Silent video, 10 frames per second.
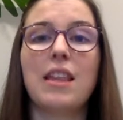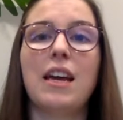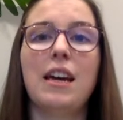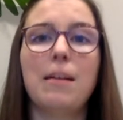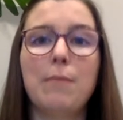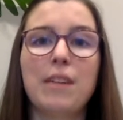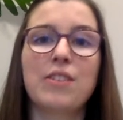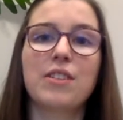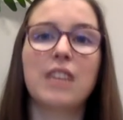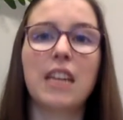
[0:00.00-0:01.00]
that
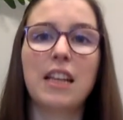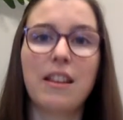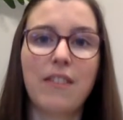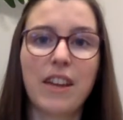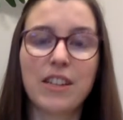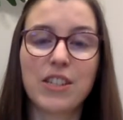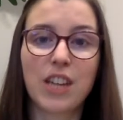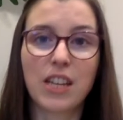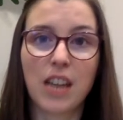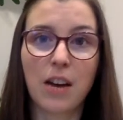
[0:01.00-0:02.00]
major cities have had to
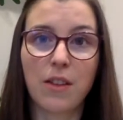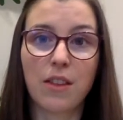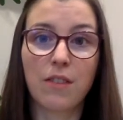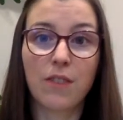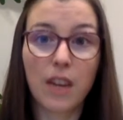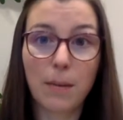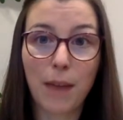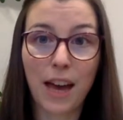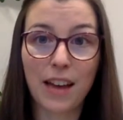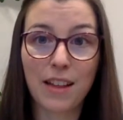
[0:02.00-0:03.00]
shut down their running
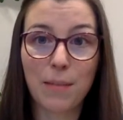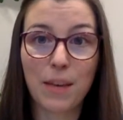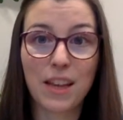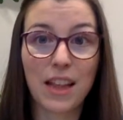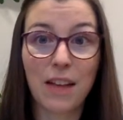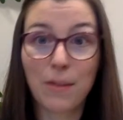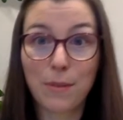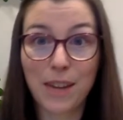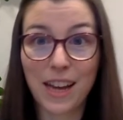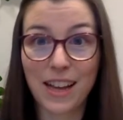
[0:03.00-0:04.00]
paths because
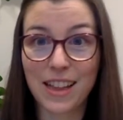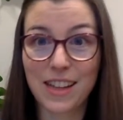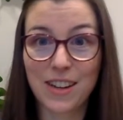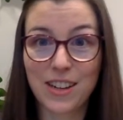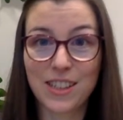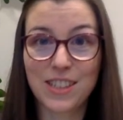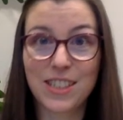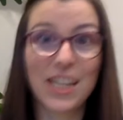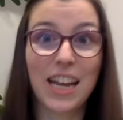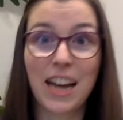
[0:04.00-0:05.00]
everybody has the urge
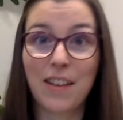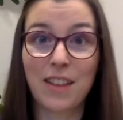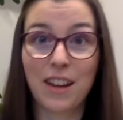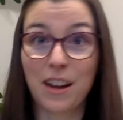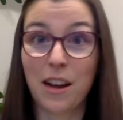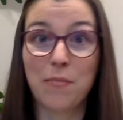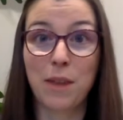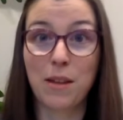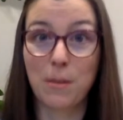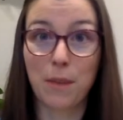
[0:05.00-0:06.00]
to get out there and
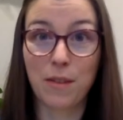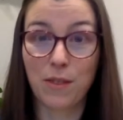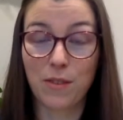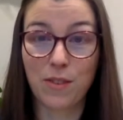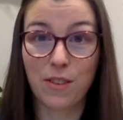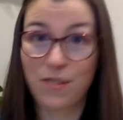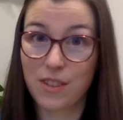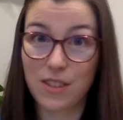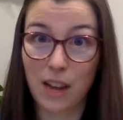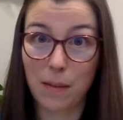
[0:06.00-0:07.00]
pound the pavement for the
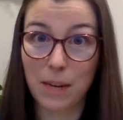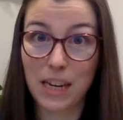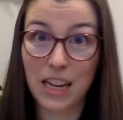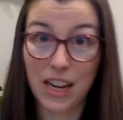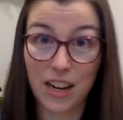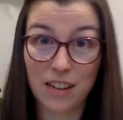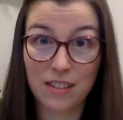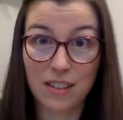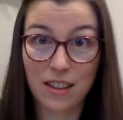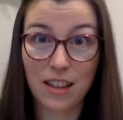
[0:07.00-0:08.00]
first time in
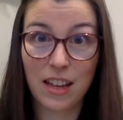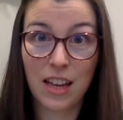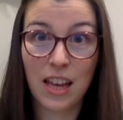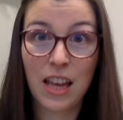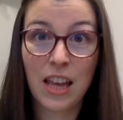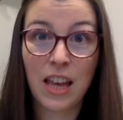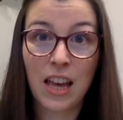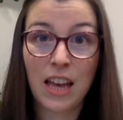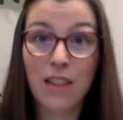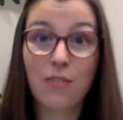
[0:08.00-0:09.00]
years.
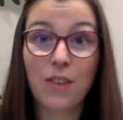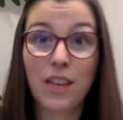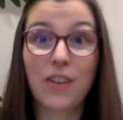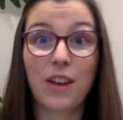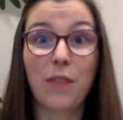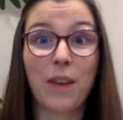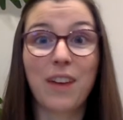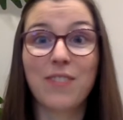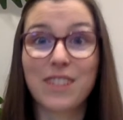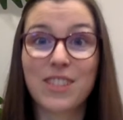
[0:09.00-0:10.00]
It's a really great way
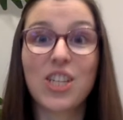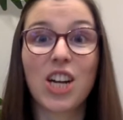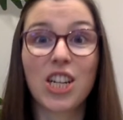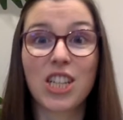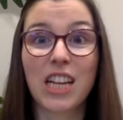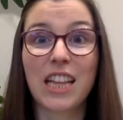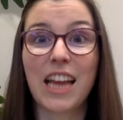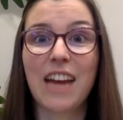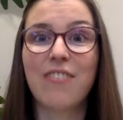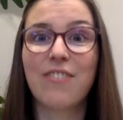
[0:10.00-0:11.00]
of discharging
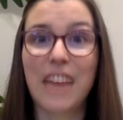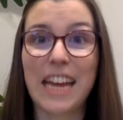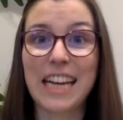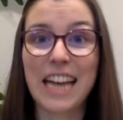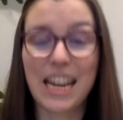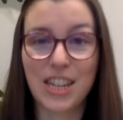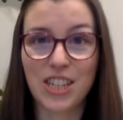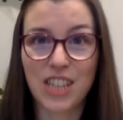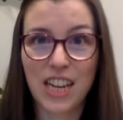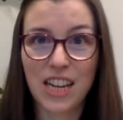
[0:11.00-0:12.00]
that flight
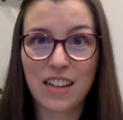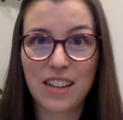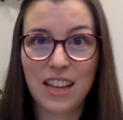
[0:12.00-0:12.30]
energy.